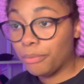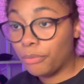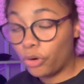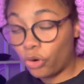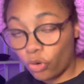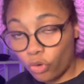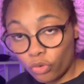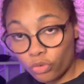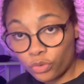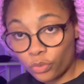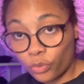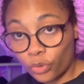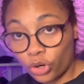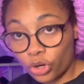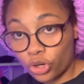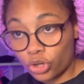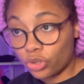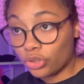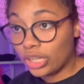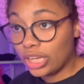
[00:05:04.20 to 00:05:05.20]
But
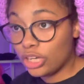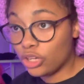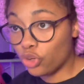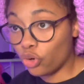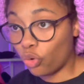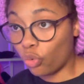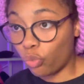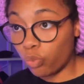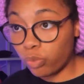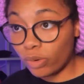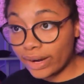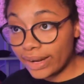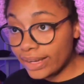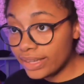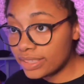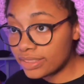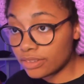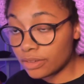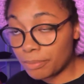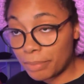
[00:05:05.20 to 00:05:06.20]
overall, great
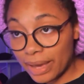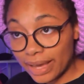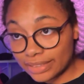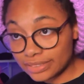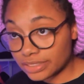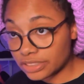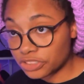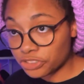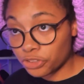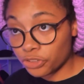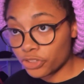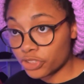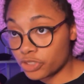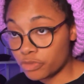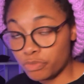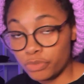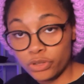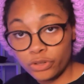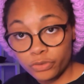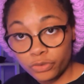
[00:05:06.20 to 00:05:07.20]
basket toss,
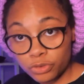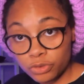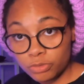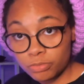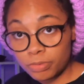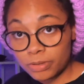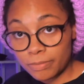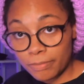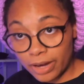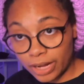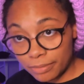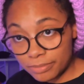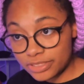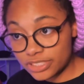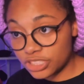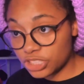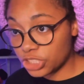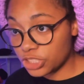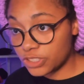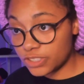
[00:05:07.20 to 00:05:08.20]
beautiful provide
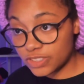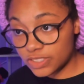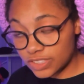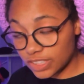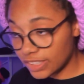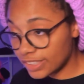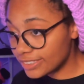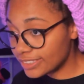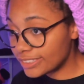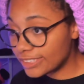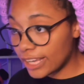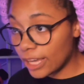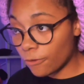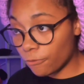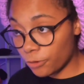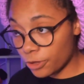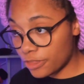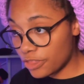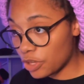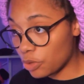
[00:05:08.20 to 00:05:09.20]
position stunts,
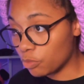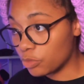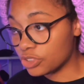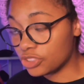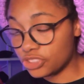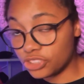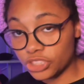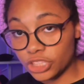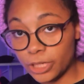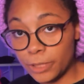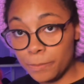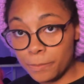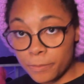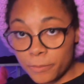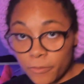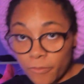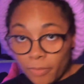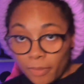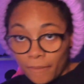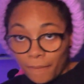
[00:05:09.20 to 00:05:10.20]
everything was good.
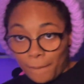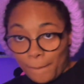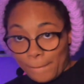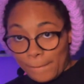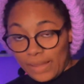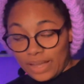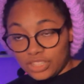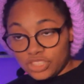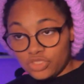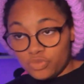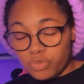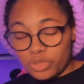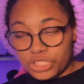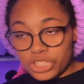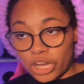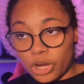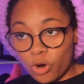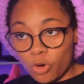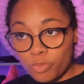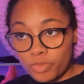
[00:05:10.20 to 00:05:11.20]
I just wish,
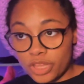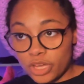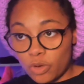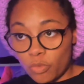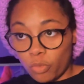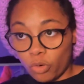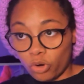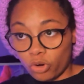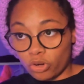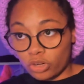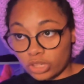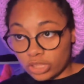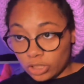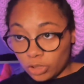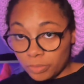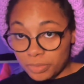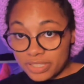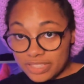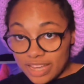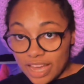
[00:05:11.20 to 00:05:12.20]
I hope they can work on a little
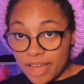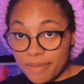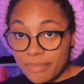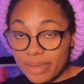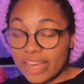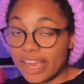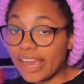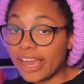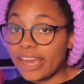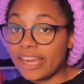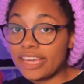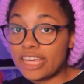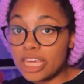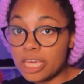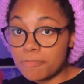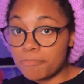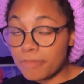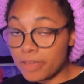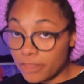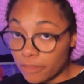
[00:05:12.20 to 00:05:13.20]
bit of timing and
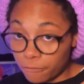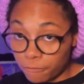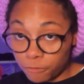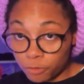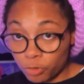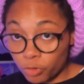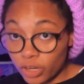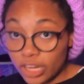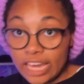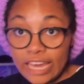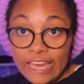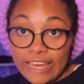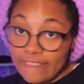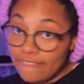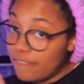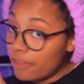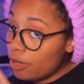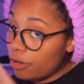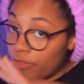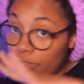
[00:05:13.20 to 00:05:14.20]
keep in the floor.
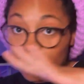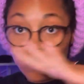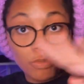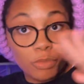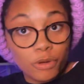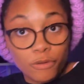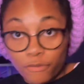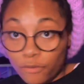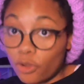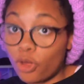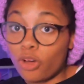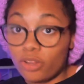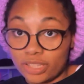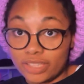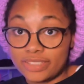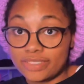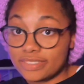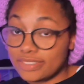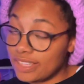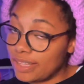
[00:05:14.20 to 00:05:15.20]
They'll be
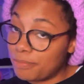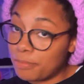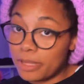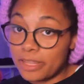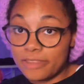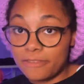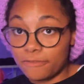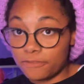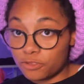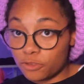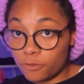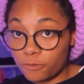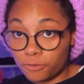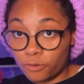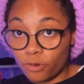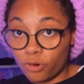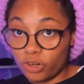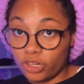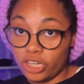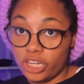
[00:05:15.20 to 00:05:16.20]
flawless, but so
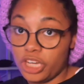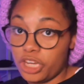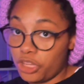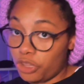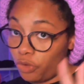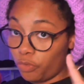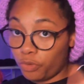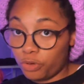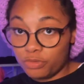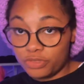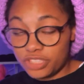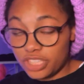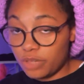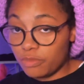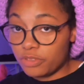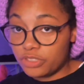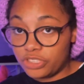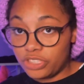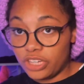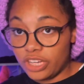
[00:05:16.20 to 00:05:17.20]
far the routine
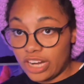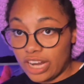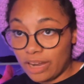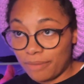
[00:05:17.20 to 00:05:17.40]
was good.